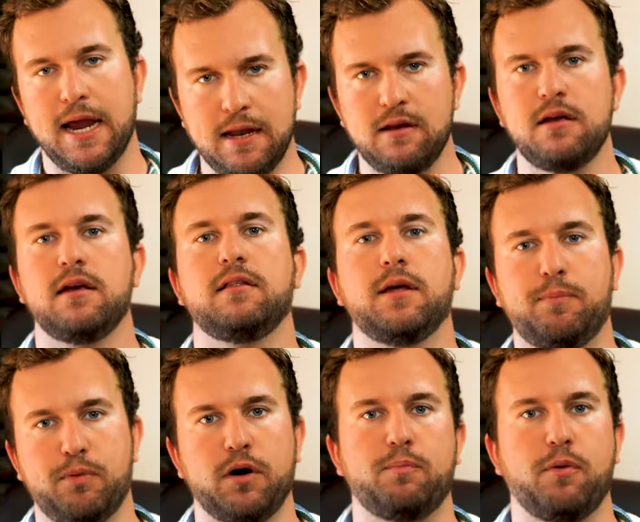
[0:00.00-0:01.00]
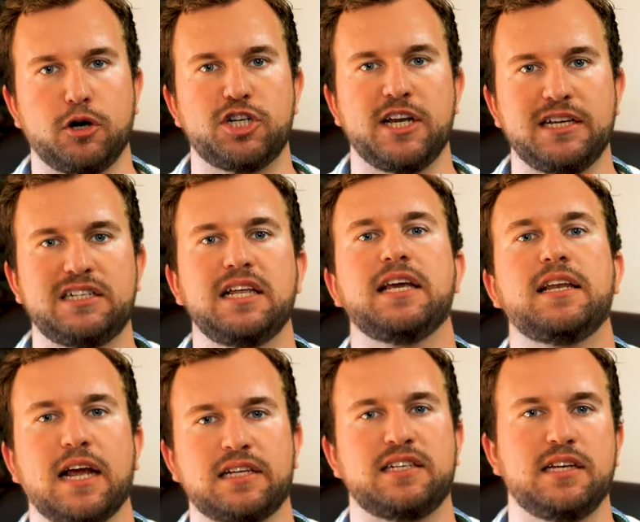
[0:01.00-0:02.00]
in the Portuguese league
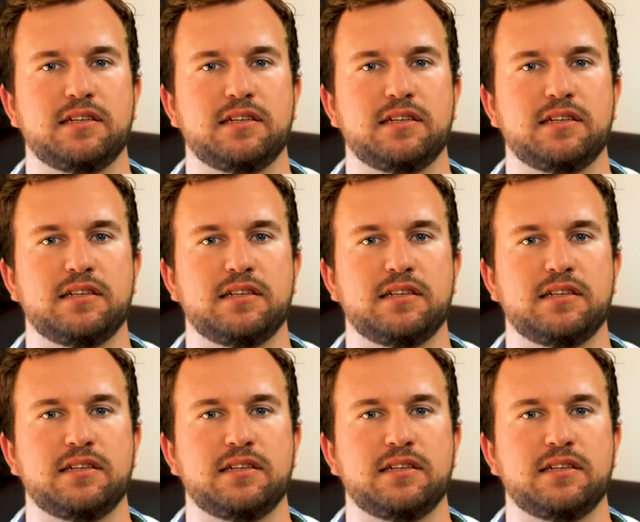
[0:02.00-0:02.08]
next